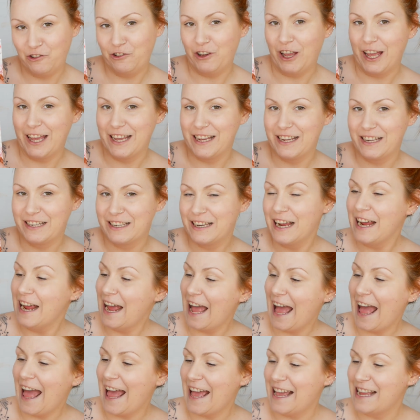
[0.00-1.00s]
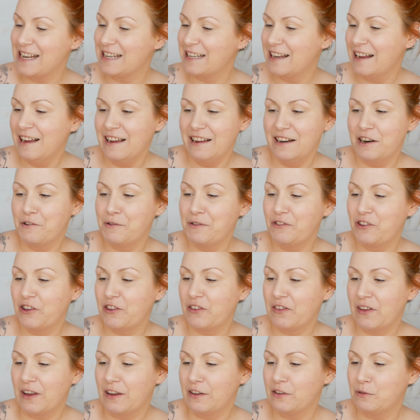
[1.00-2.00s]
shade 8. Now it
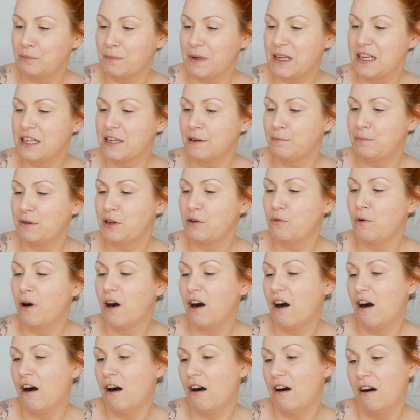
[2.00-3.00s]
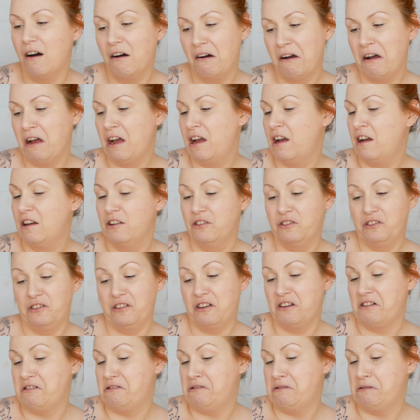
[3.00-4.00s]
just tells me WR,
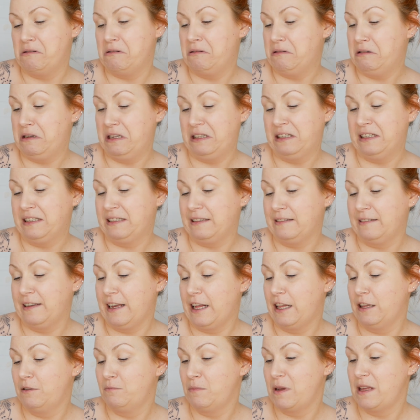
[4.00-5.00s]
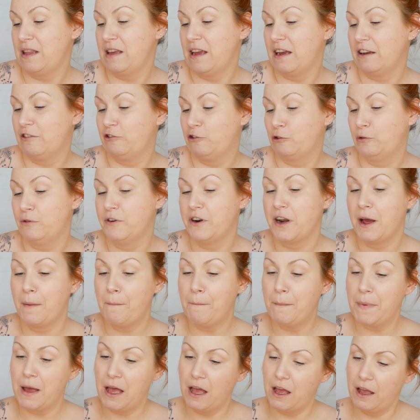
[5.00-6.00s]
so it doesn't tell me the actual
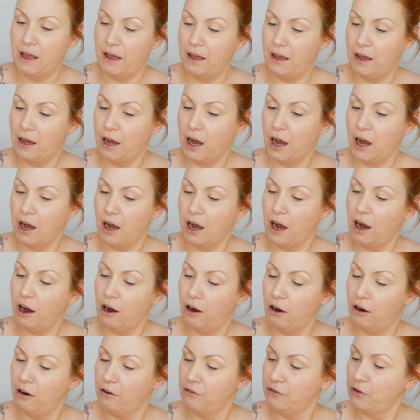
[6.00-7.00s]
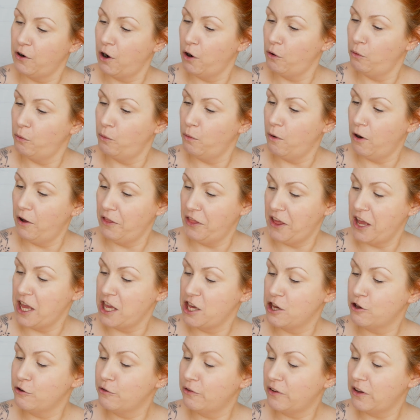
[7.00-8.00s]
number of what they're
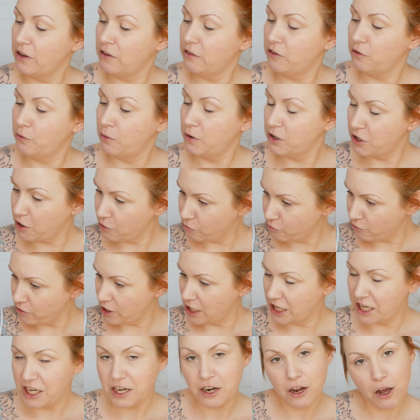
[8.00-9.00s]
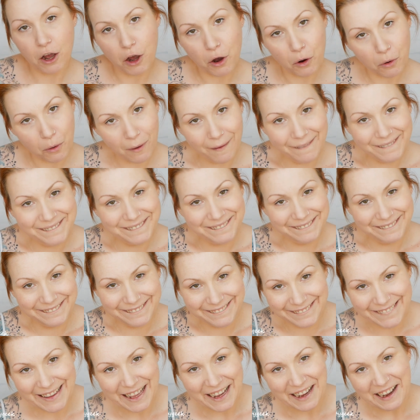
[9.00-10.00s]
using, so I don't really know
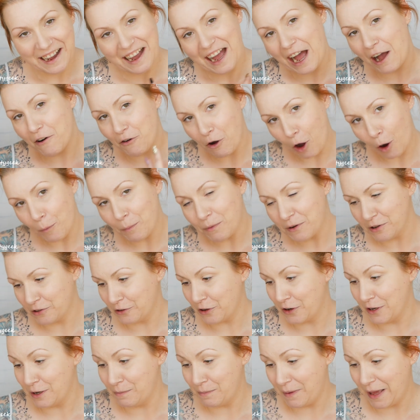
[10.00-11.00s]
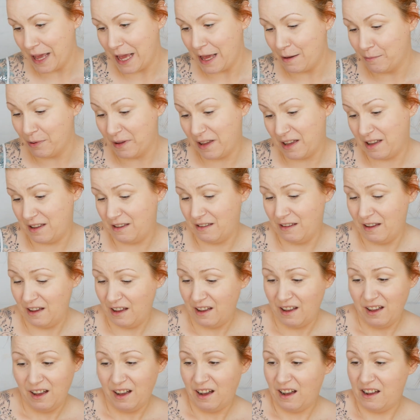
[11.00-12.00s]
how copper it's going to be. But
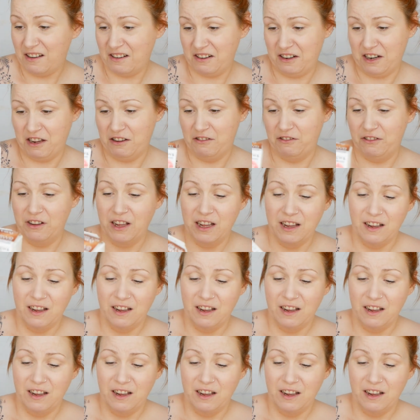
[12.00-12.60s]
I don't know,